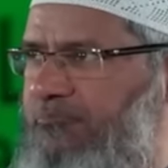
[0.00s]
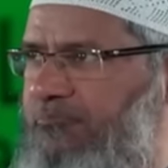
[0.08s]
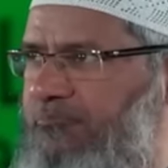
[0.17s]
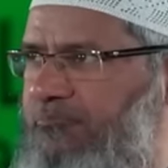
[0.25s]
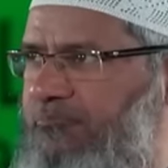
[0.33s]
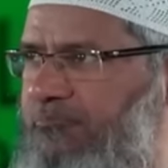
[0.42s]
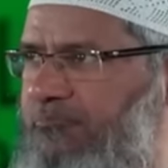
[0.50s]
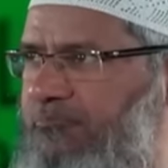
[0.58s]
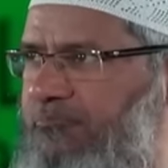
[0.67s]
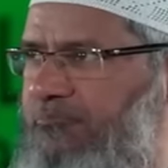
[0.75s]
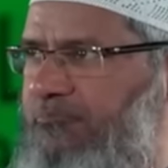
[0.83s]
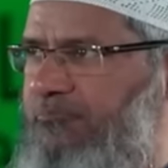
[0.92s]

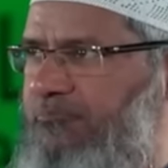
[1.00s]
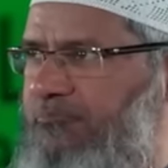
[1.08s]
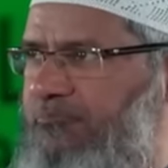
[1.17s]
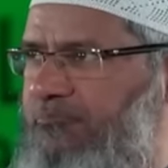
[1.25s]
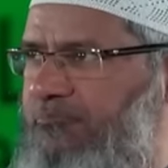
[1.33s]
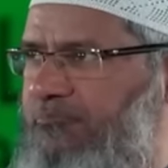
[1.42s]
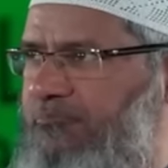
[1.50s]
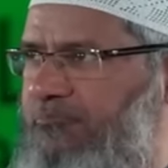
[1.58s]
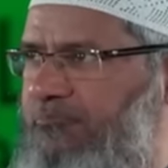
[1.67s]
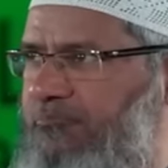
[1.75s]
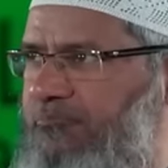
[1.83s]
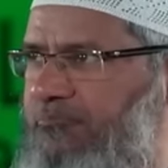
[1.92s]

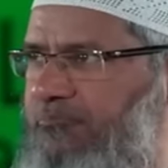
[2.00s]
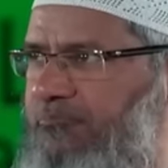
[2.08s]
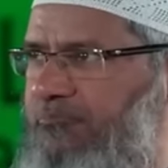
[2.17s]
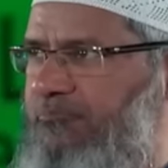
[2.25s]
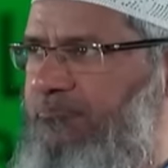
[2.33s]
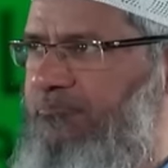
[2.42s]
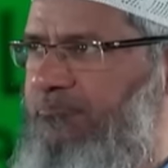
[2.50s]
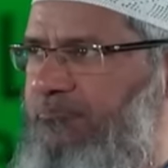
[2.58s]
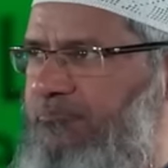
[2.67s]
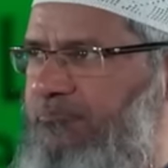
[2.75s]
(silent)